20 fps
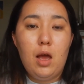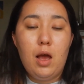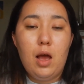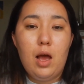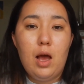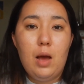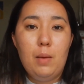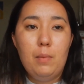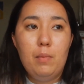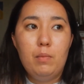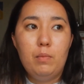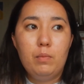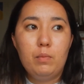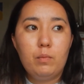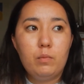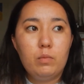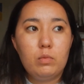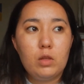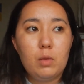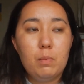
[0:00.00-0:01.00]

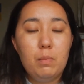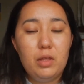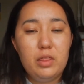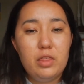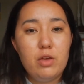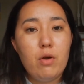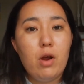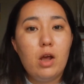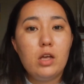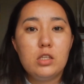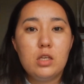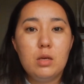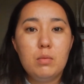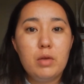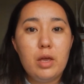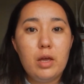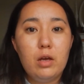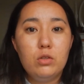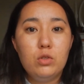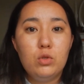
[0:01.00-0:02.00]
But there are some
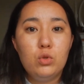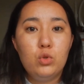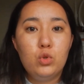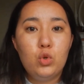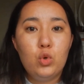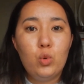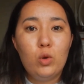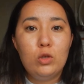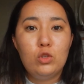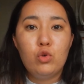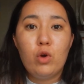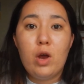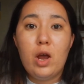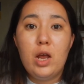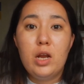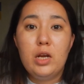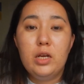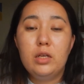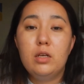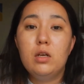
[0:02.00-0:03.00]
councils who are
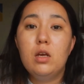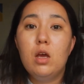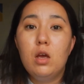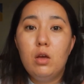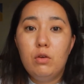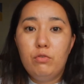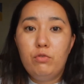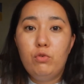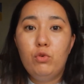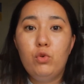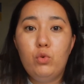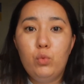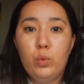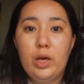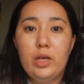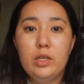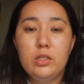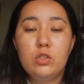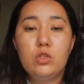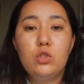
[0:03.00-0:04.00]
trialing food
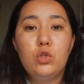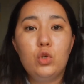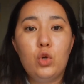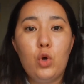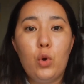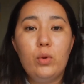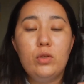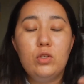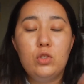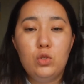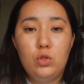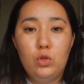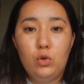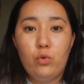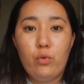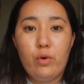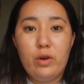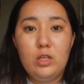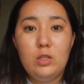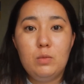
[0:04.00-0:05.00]
waste to go into the
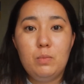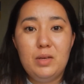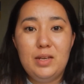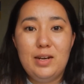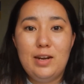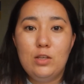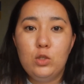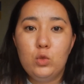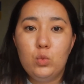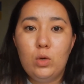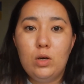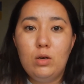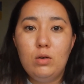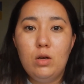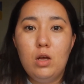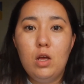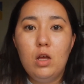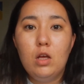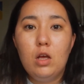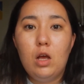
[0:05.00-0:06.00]
green bin as
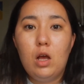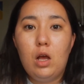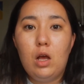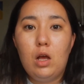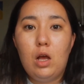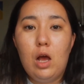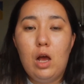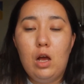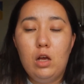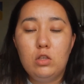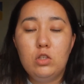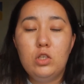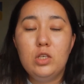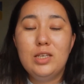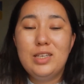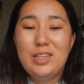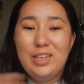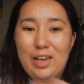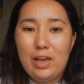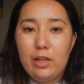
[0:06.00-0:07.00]
well,
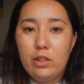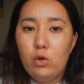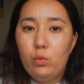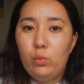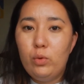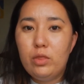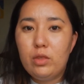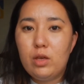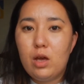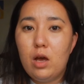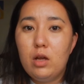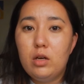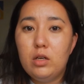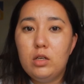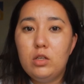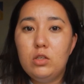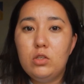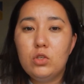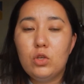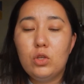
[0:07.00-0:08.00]
together with
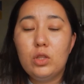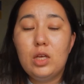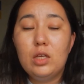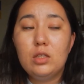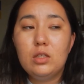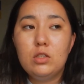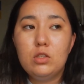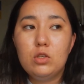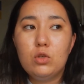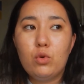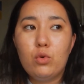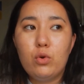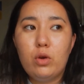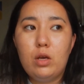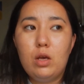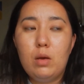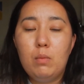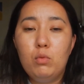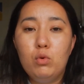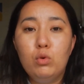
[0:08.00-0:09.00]
gardening, so that does
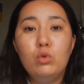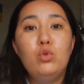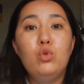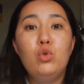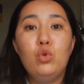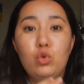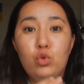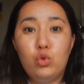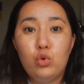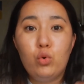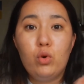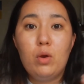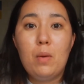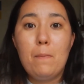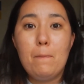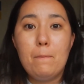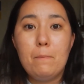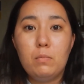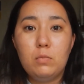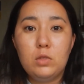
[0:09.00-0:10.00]
create a more
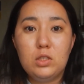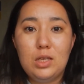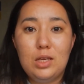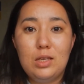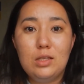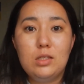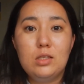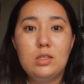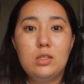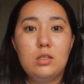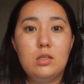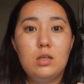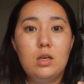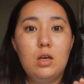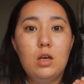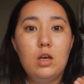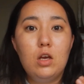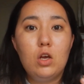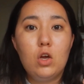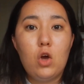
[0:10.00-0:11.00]
nutrient dense
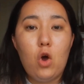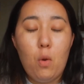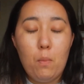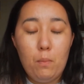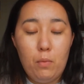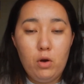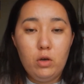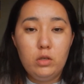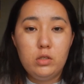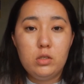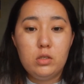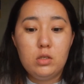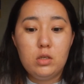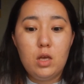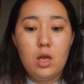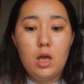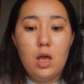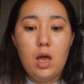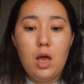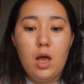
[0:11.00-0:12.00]
compost.
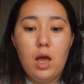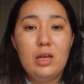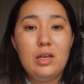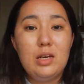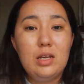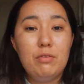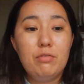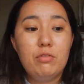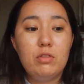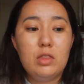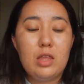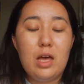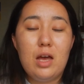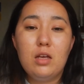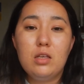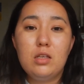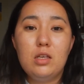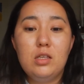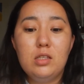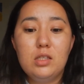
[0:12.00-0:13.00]
And if
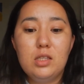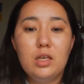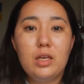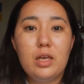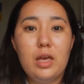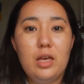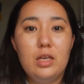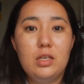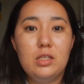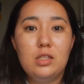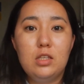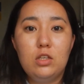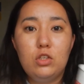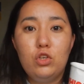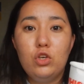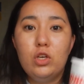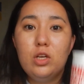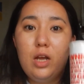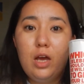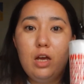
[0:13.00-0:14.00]
that is the case, then
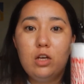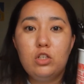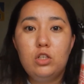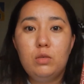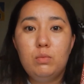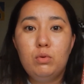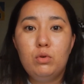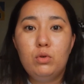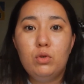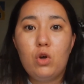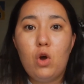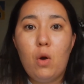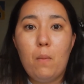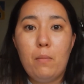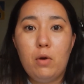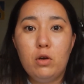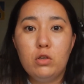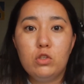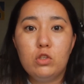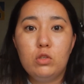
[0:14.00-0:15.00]
you can actually put
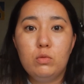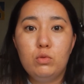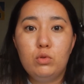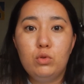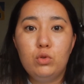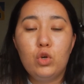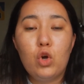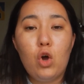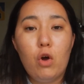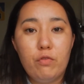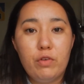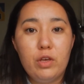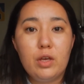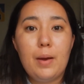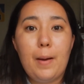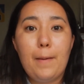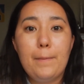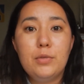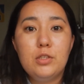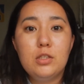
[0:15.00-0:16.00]
compostable coffee
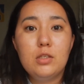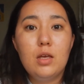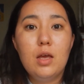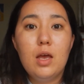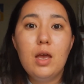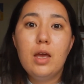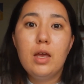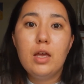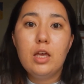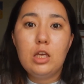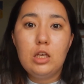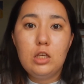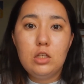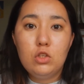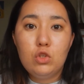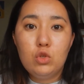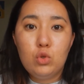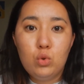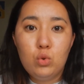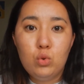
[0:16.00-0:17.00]
cups
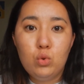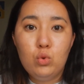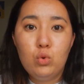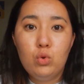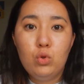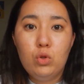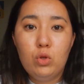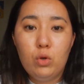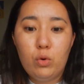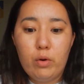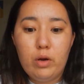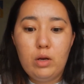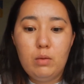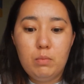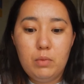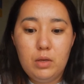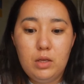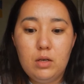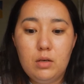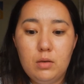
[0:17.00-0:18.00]
into the green
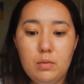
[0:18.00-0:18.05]
bin.